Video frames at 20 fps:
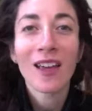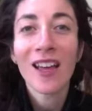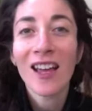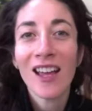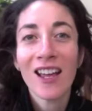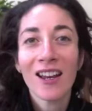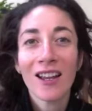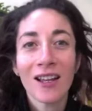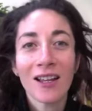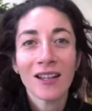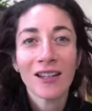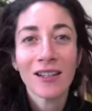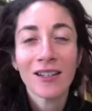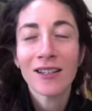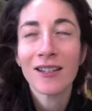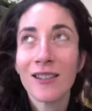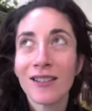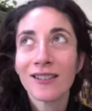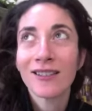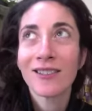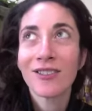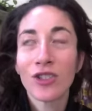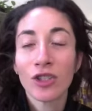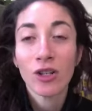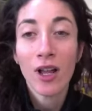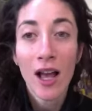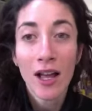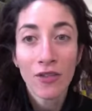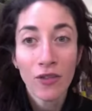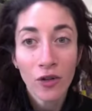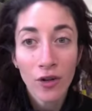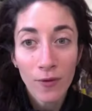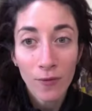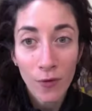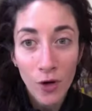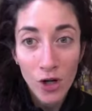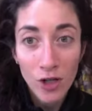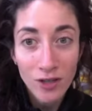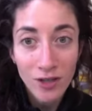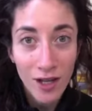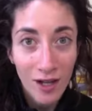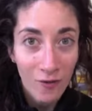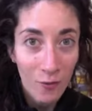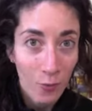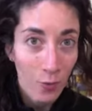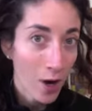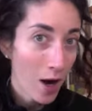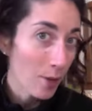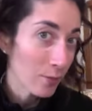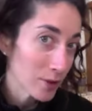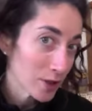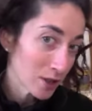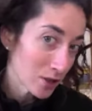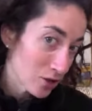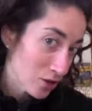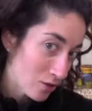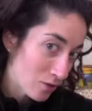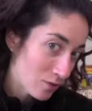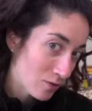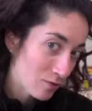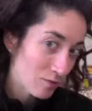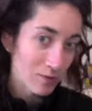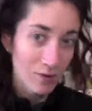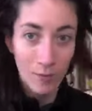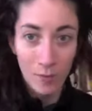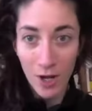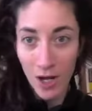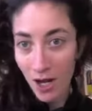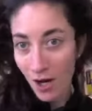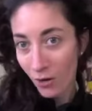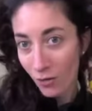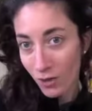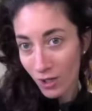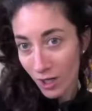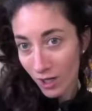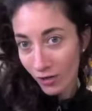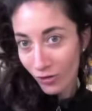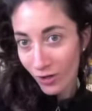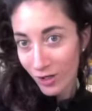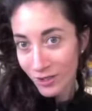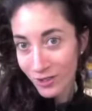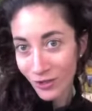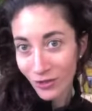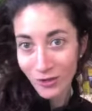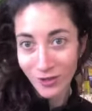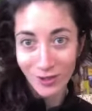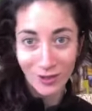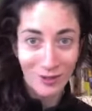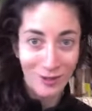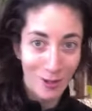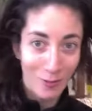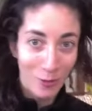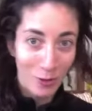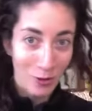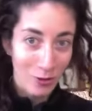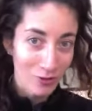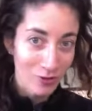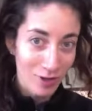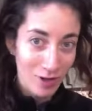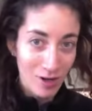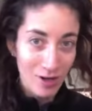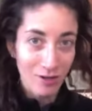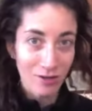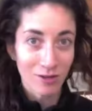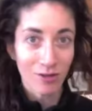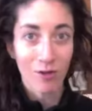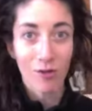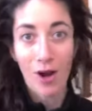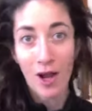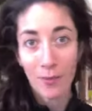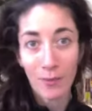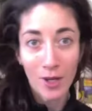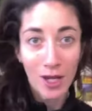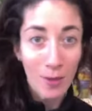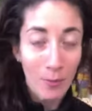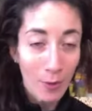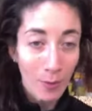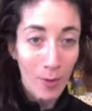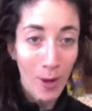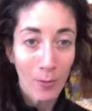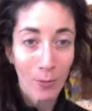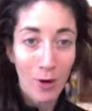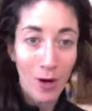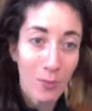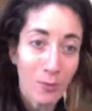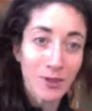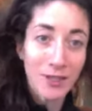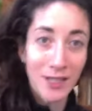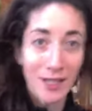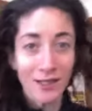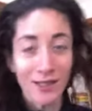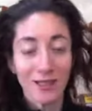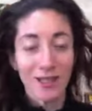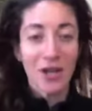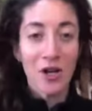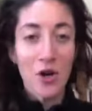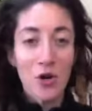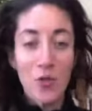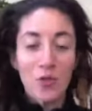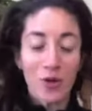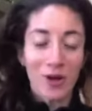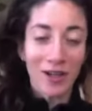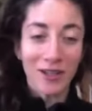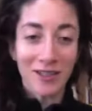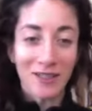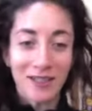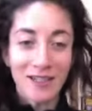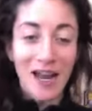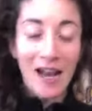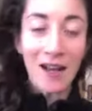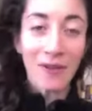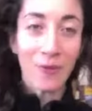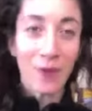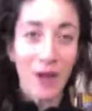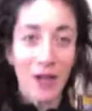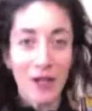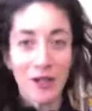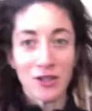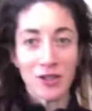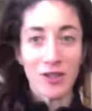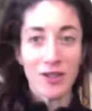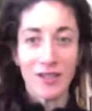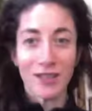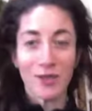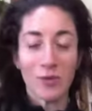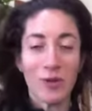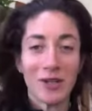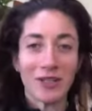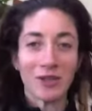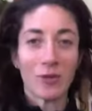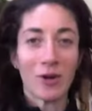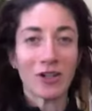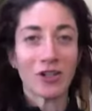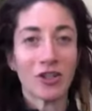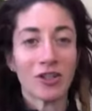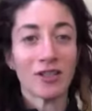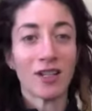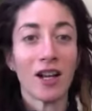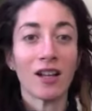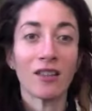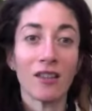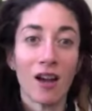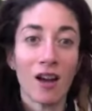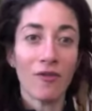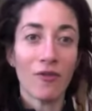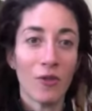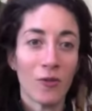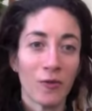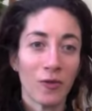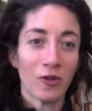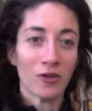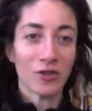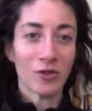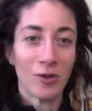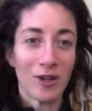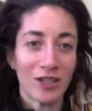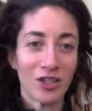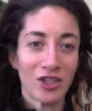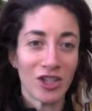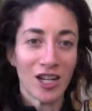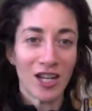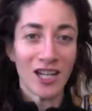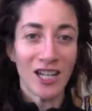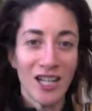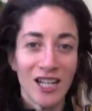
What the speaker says: It is July 31st, I've promised you that my hair would get crazier as the summer goes on, so I'm keeping my promises. We're going to dive right into this week's questions. I love the first question.